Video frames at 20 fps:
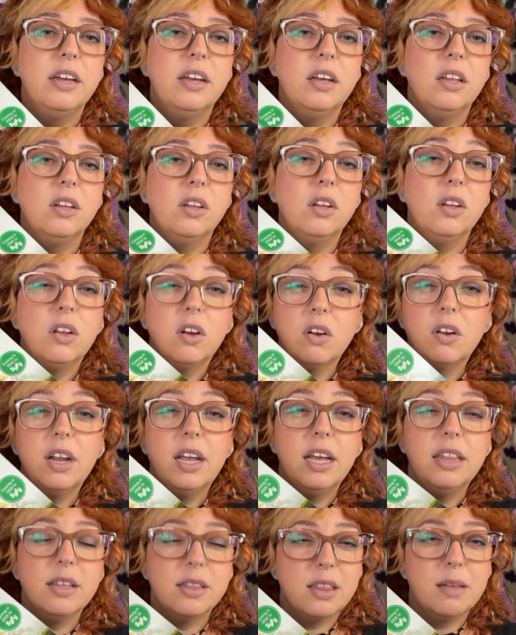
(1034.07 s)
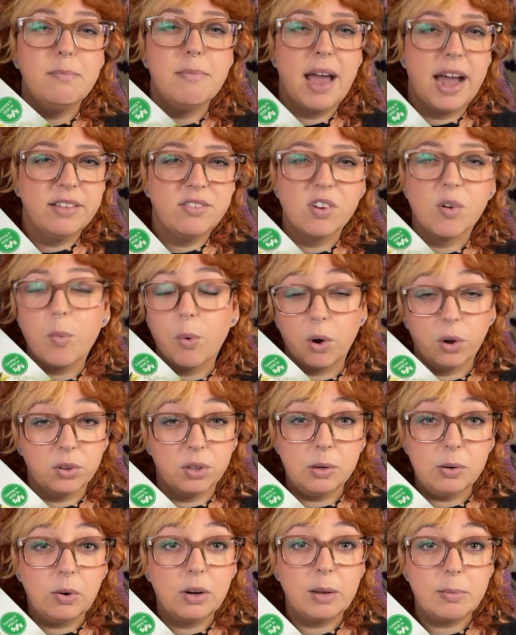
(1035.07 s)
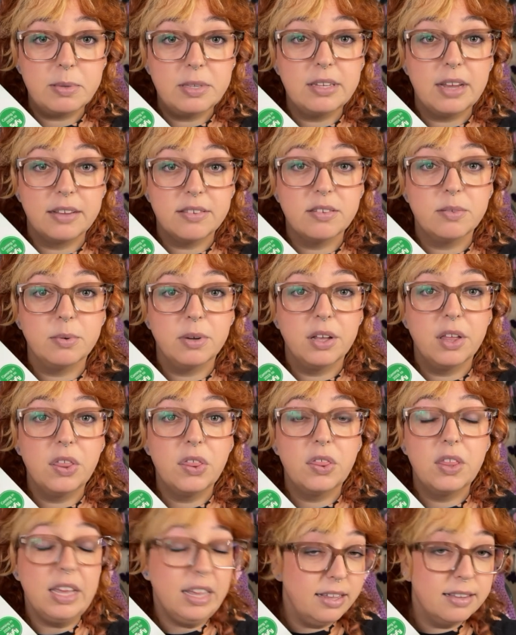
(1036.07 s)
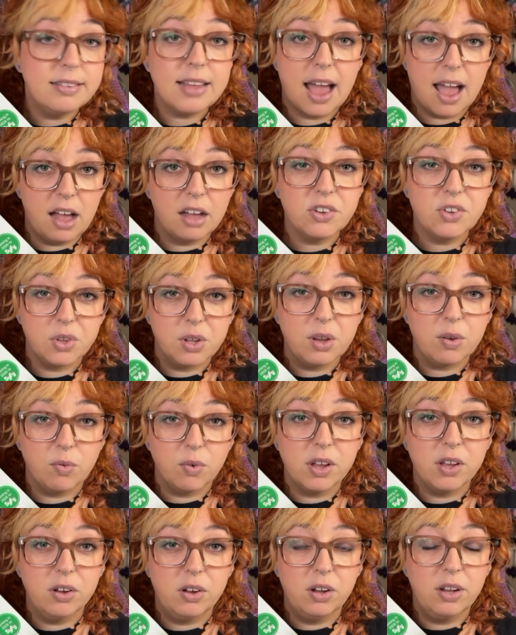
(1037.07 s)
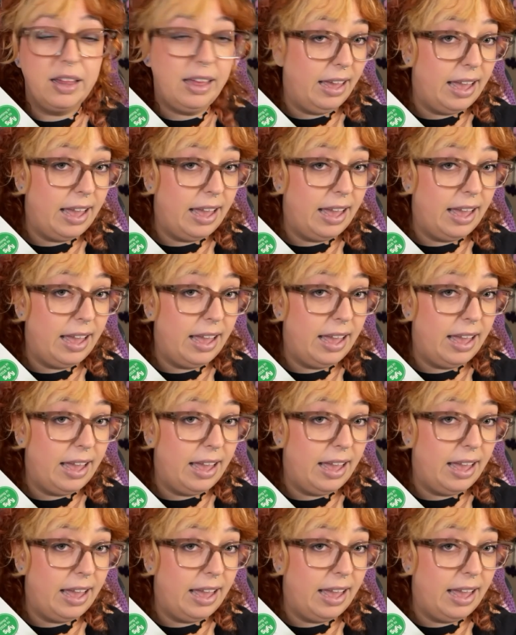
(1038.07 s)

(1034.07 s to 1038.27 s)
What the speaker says: learning that the magic world you were obsessed with is actually real,